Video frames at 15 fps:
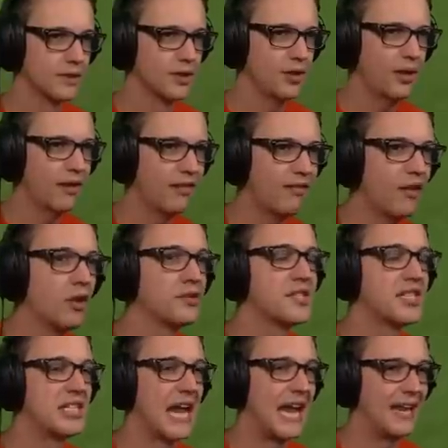Look at this little
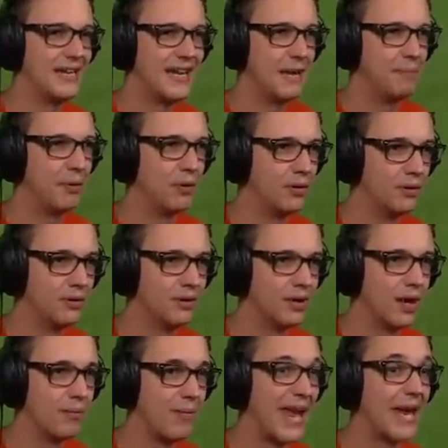sand nipple.
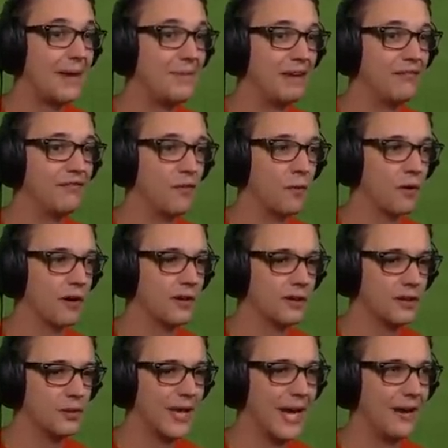I'm aiming for it.
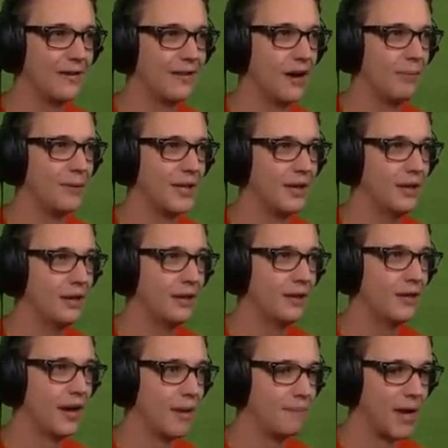You can't tell me
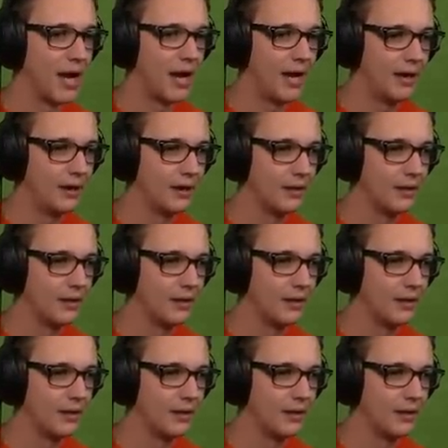that I'm not.